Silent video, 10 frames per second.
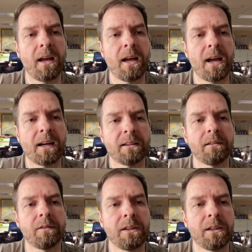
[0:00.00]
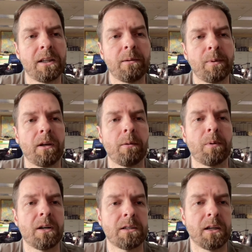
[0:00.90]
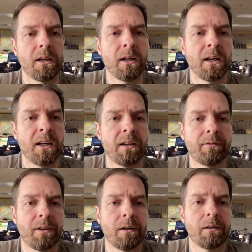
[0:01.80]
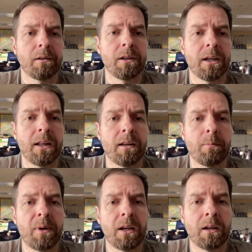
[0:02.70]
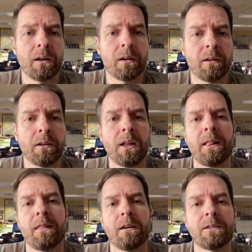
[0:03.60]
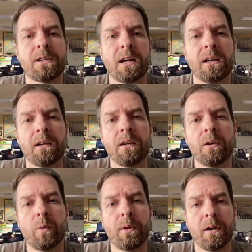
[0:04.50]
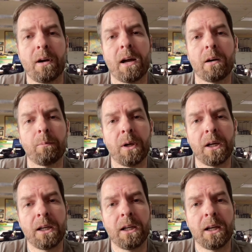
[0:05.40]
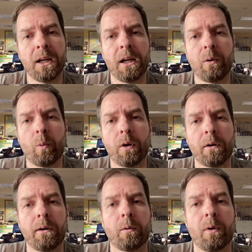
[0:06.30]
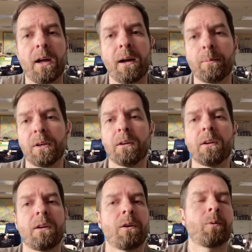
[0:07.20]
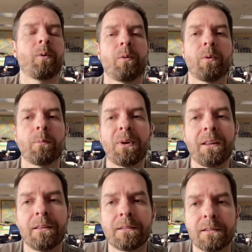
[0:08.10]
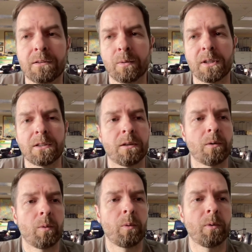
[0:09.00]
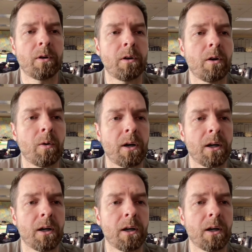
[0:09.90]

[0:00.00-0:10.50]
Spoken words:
actively keeping a budget. If they're looking at their bank at all, they're checking when they're out of money and wondering what happened. We don't want to be in this situation. We want to know at a